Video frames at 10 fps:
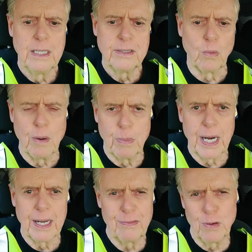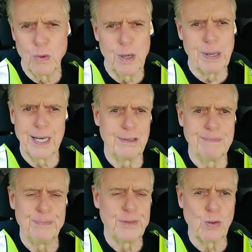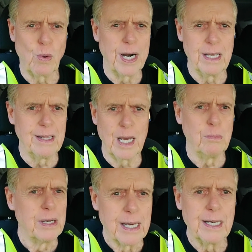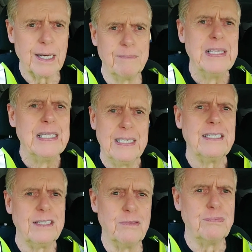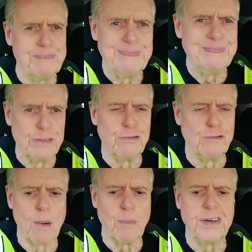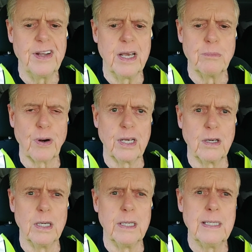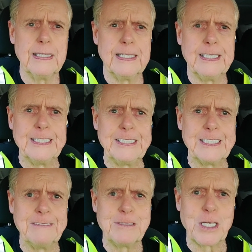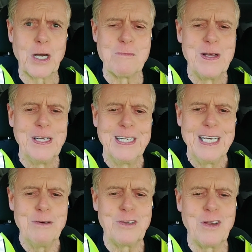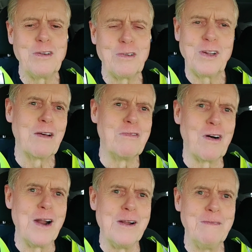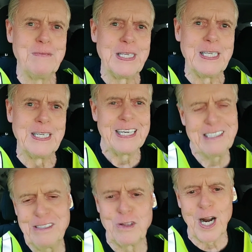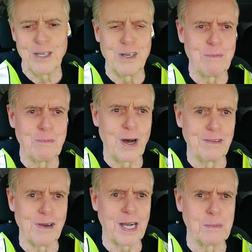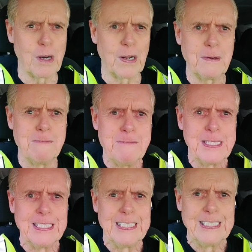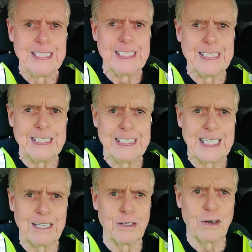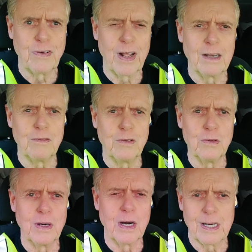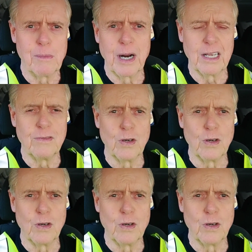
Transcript: to win by. If you win by 20 in the NBA, you've drubbed the team pretty good. And so it was interesting and fun, and I just thought I'd jump on and talk about it. And I don't know if how many of